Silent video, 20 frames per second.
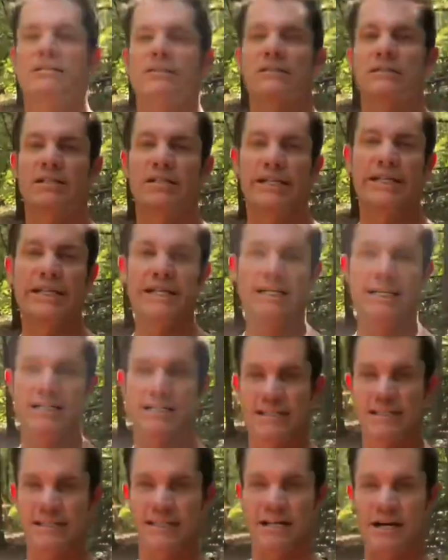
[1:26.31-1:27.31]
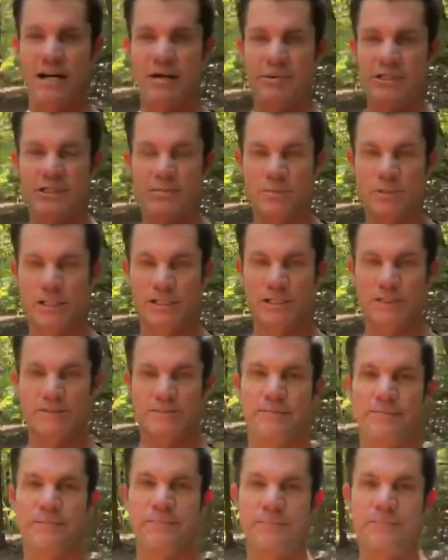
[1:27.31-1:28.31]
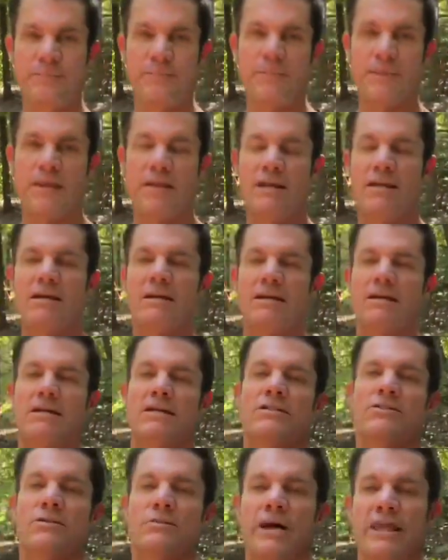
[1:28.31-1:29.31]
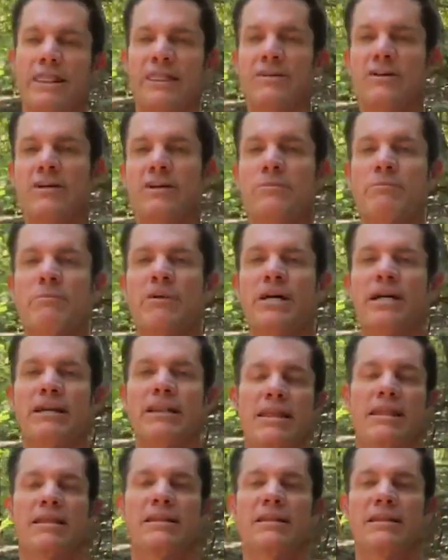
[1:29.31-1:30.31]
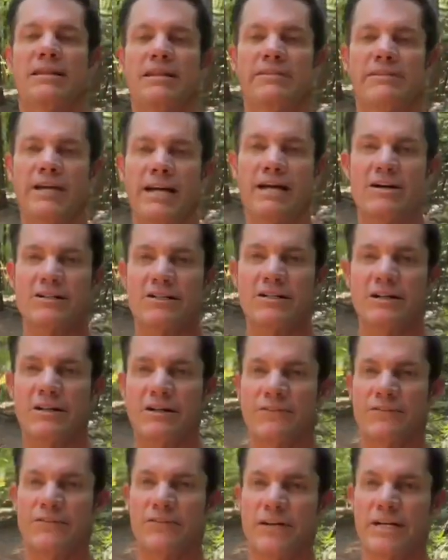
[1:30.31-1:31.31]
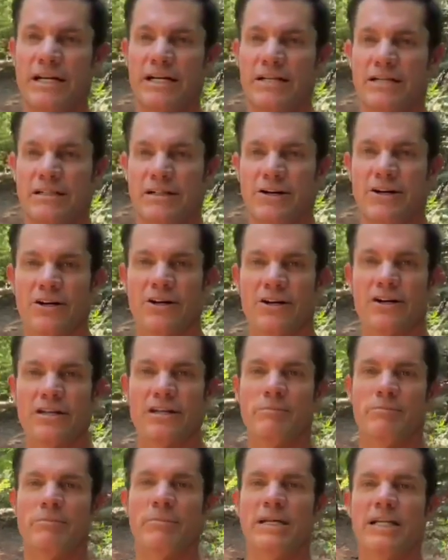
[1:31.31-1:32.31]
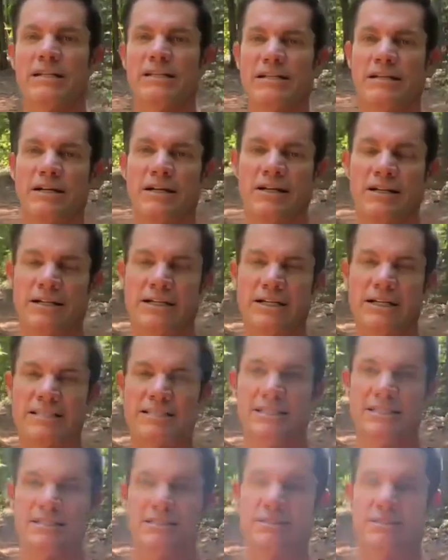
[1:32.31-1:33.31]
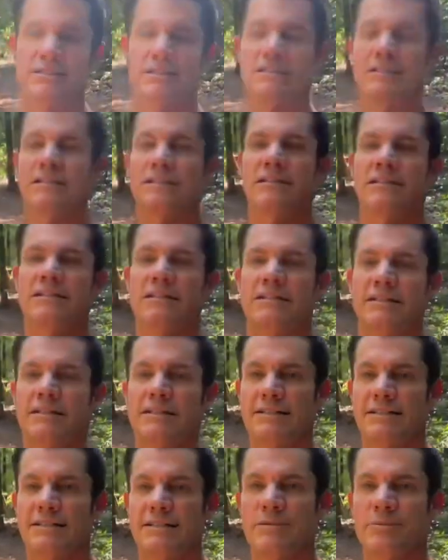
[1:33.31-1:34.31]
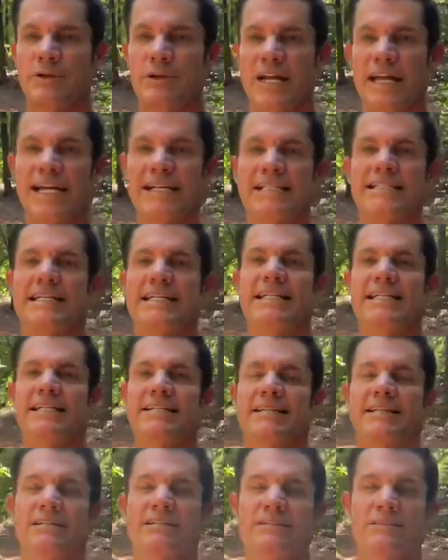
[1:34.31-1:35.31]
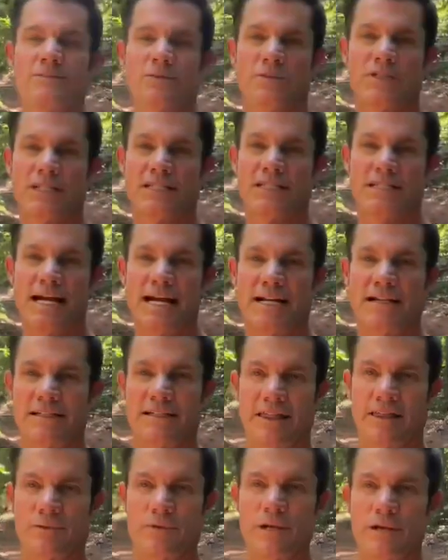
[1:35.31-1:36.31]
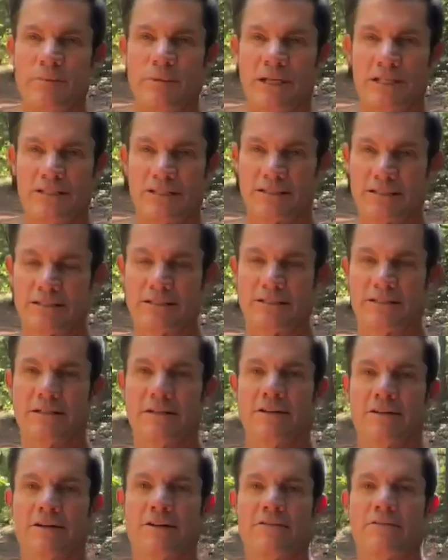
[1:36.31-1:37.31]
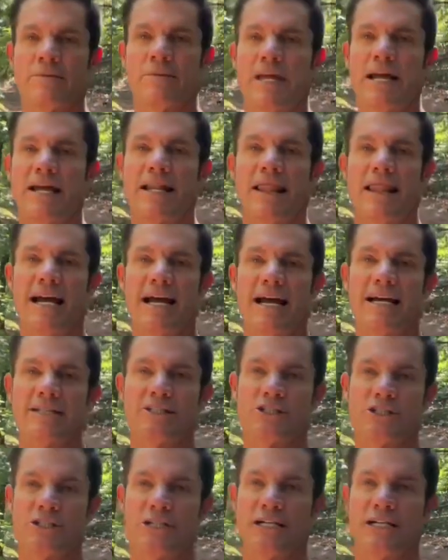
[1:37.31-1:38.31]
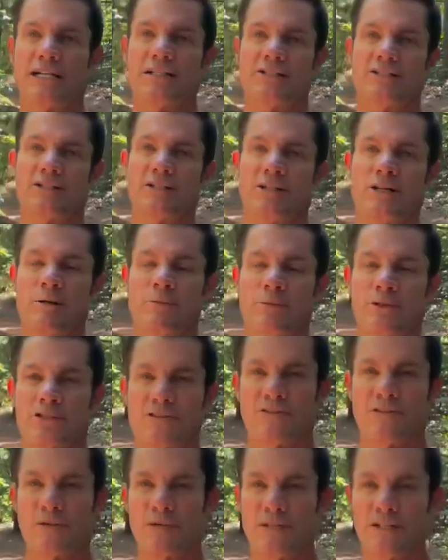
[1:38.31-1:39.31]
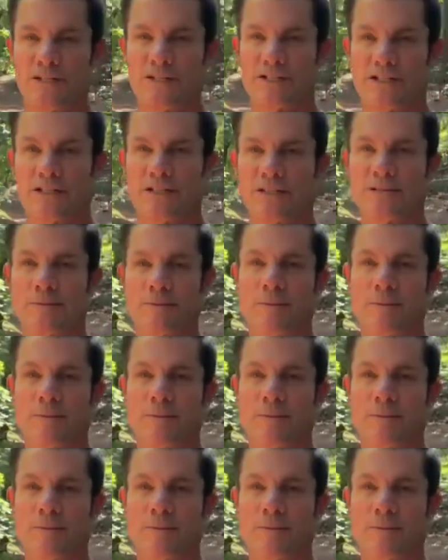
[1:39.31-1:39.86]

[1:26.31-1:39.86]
The link is in the comments below. So my third month living alcohol-free occurred in the middle of the holiday season. December 19th was exactly 3 months from that last drink I took almost 4 years ago.